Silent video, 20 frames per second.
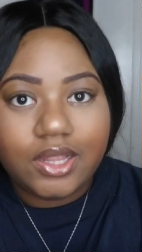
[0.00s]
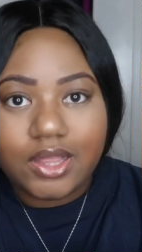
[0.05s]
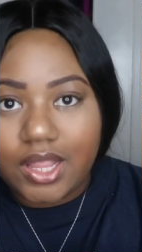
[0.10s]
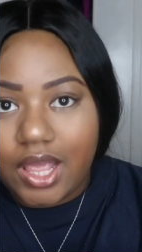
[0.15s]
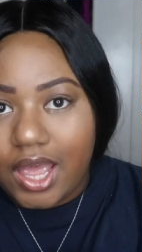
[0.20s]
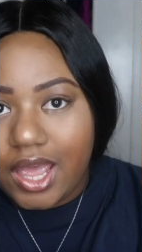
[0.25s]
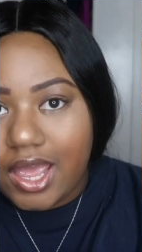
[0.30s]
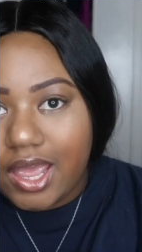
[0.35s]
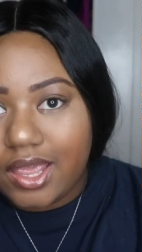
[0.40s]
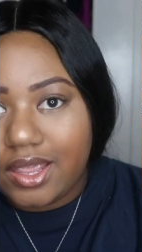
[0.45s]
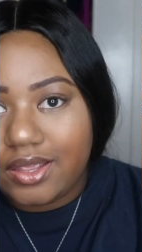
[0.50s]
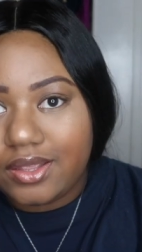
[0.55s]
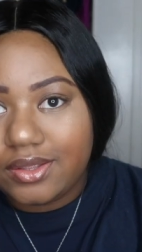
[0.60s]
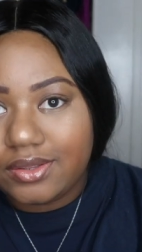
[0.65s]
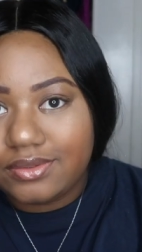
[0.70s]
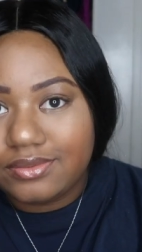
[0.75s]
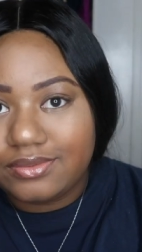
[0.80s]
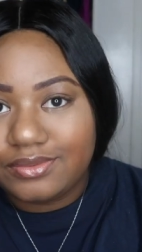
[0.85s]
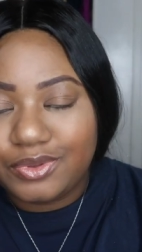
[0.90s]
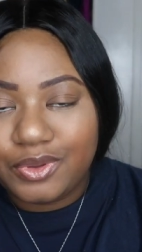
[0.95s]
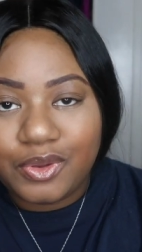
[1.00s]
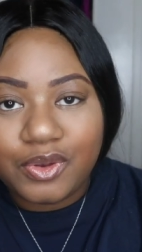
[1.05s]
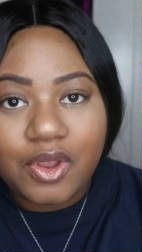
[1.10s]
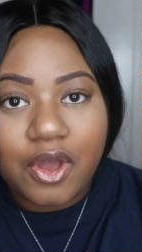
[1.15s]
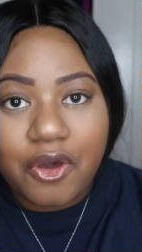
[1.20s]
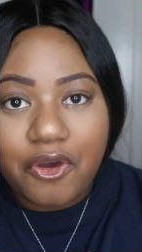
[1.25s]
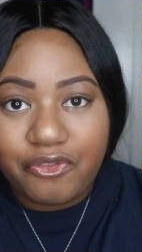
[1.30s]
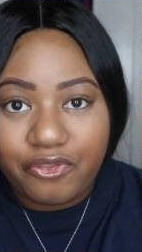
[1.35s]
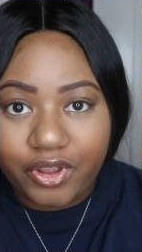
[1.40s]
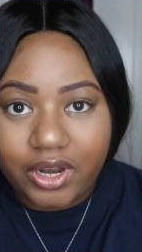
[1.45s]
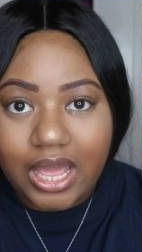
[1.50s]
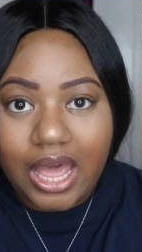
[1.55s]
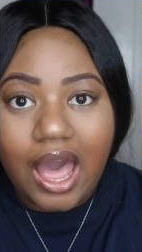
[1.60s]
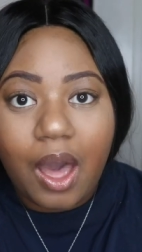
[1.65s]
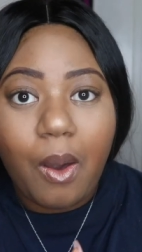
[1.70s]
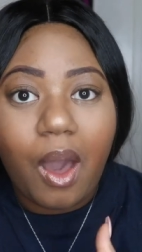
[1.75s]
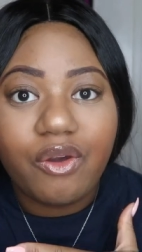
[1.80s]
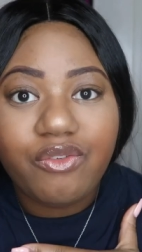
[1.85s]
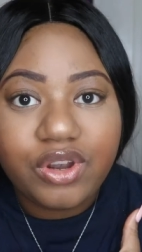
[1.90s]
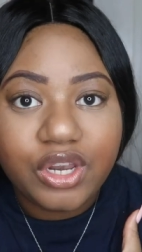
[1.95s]
Like, you know, for the
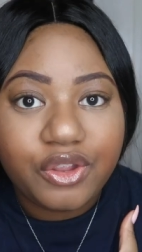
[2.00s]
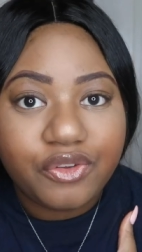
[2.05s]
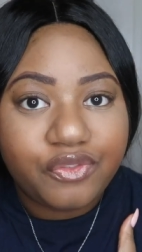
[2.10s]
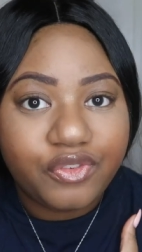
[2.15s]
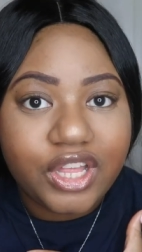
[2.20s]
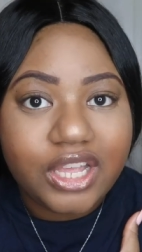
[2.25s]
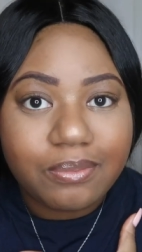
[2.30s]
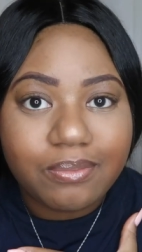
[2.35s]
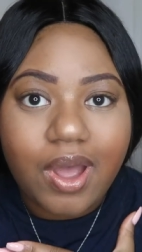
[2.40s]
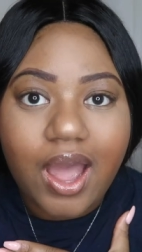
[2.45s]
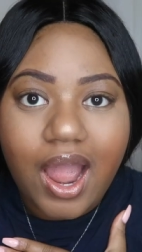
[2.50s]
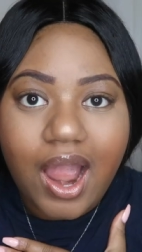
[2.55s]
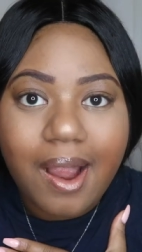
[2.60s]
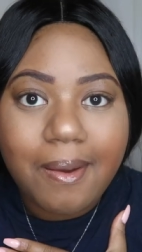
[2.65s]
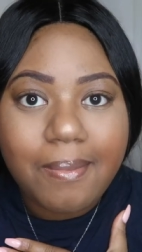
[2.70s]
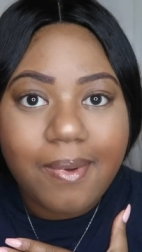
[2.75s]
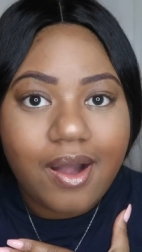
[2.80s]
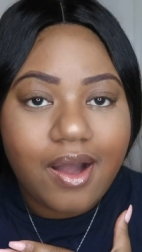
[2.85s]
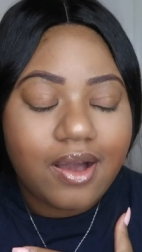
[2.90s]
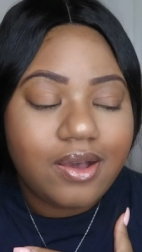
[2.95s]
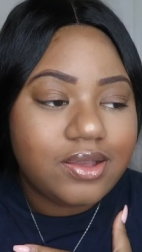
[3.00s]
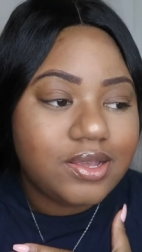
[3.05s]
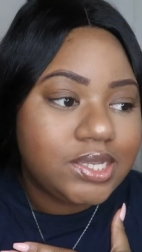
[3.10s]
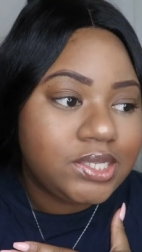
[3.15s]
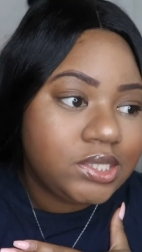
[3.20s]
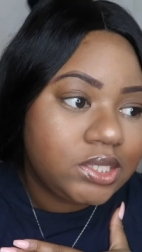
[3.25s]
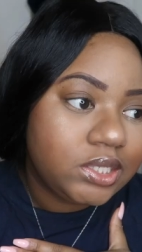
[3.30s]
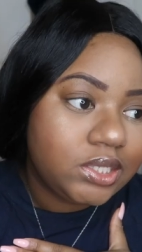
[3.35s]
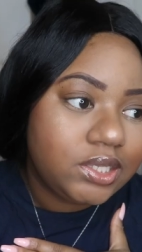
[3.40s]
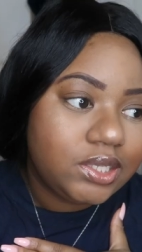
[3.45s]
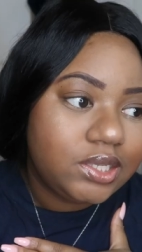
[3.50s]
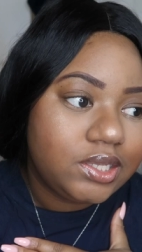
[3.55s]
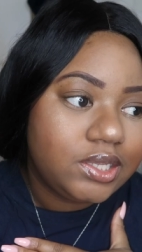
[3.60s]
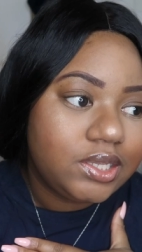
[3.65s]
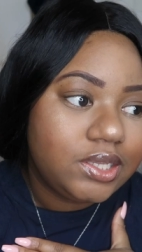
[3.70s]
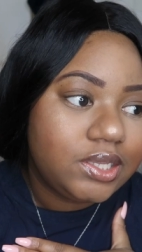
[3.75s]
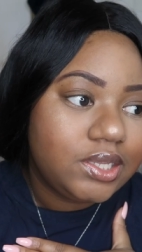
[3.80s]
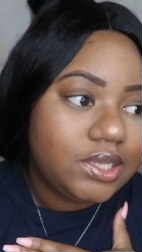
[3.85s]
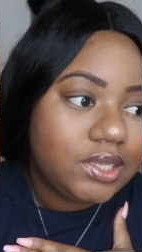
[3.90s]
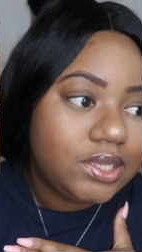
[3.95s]
how I really freak my eyebrows
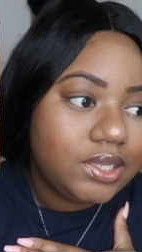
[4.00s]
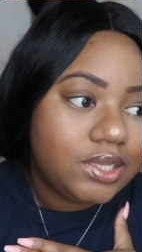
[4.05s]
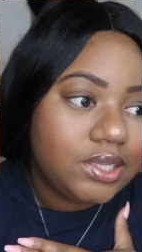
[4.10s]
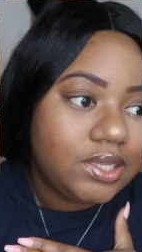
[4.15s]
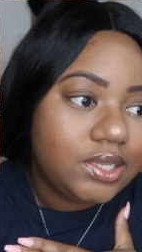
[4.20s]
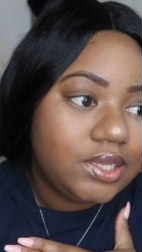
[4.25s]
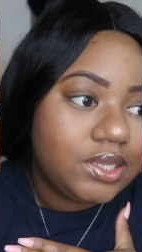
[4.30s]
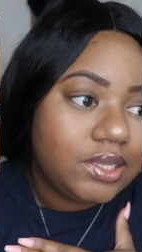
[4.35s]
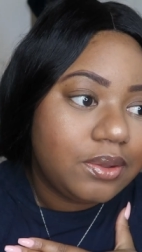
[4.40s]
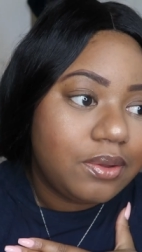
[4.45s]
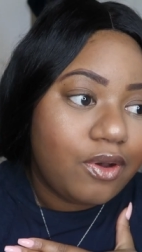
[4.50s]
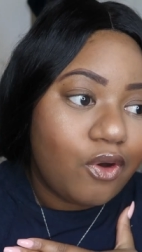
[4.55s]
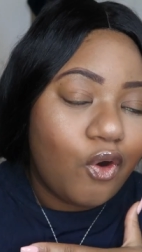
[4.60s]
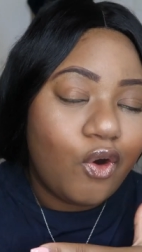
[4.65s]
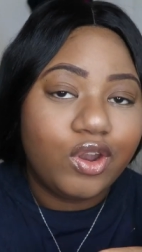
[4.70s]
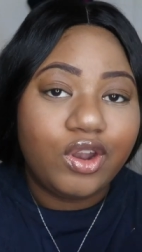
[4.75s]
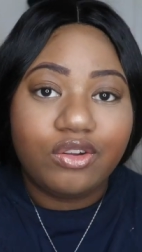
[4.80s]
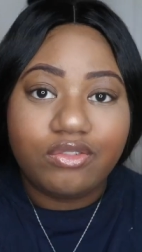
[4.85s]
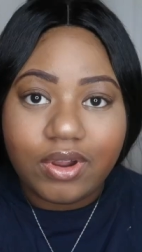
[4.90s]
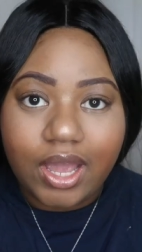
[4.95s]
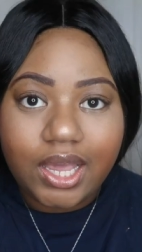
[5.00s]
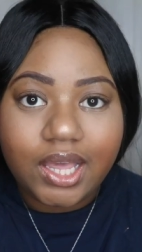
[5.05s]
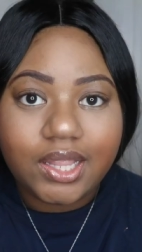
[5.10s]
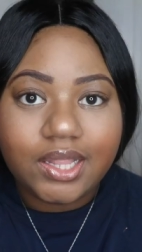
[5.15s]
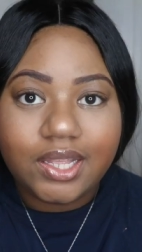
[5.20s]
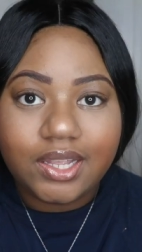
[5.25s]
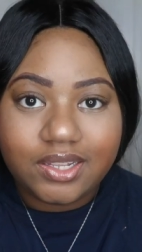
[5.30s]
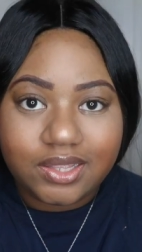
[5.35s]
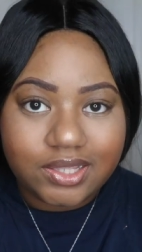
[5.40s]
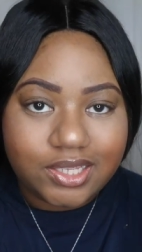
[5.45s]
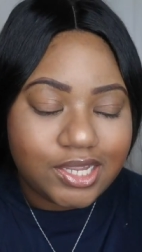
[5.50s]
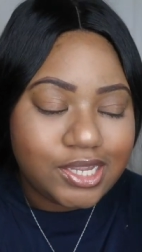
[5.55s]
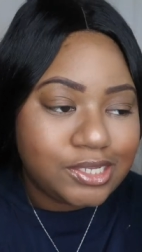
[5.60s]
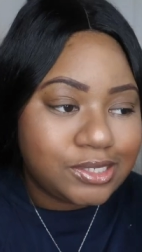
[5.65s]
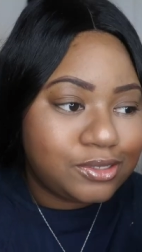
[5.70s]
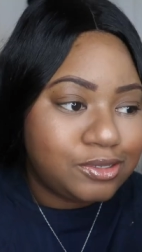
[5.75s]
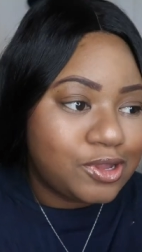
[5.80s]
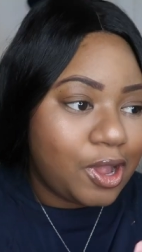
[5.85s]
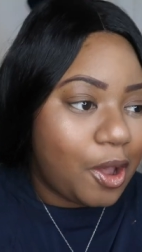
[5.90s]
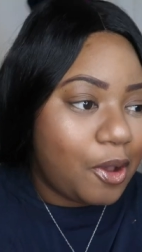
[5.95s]
on a regular,
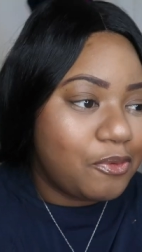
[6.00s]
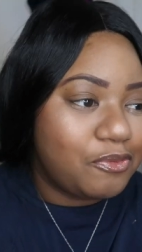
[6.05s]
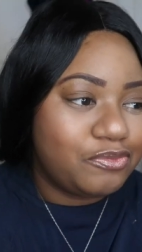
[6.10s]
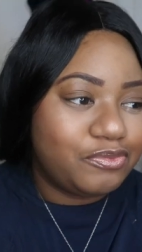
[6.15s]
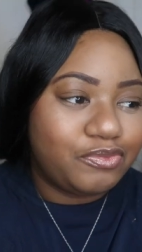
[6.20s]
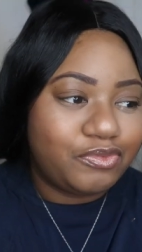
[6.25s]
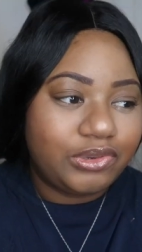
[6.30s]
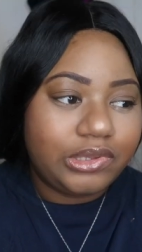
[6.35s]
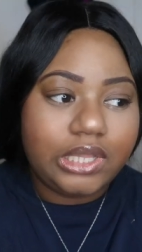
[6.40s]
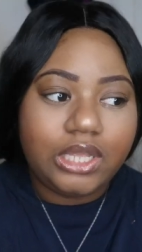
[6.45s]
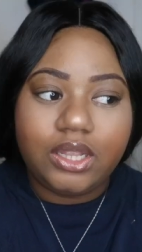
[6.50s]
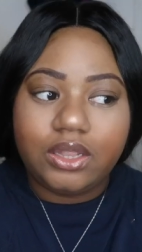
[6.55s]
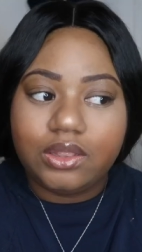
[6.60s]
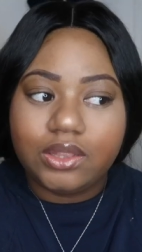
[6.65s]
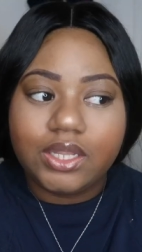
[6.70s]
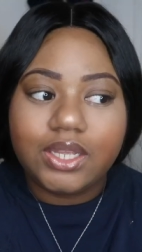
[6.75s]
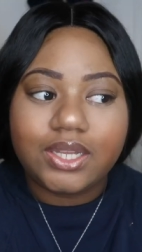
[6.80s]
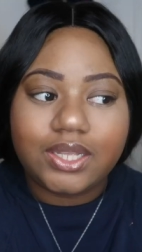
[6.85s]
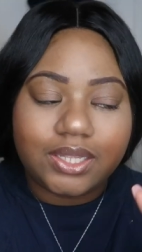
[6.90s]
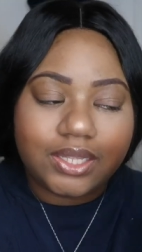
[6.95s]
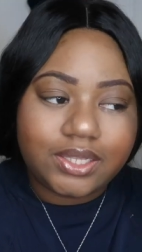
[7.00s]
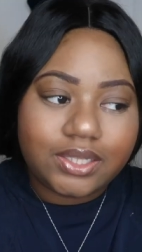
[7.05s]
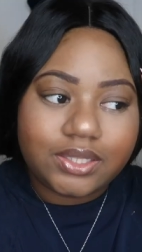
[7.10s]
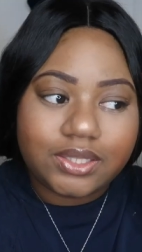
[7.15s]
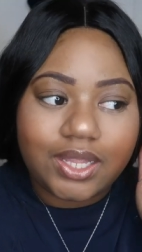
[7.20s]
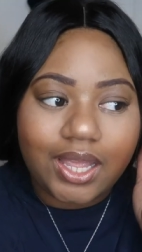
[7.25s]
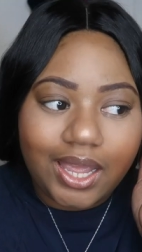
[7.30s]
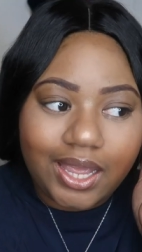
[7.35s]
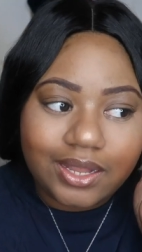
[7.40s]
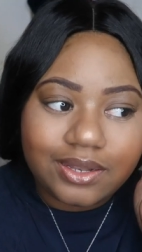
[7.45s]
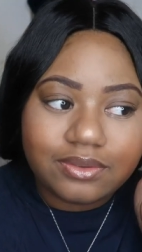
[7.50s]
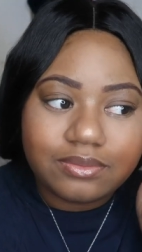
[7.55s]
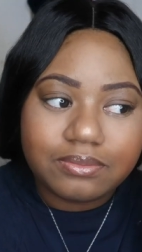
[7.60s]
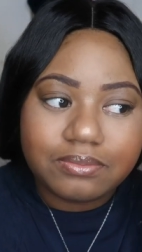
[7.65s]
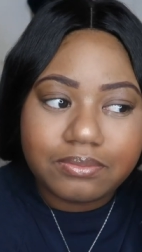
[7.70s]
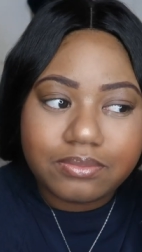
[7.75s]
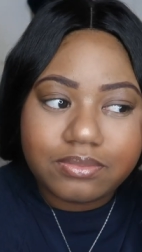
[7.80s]
this don't really look that.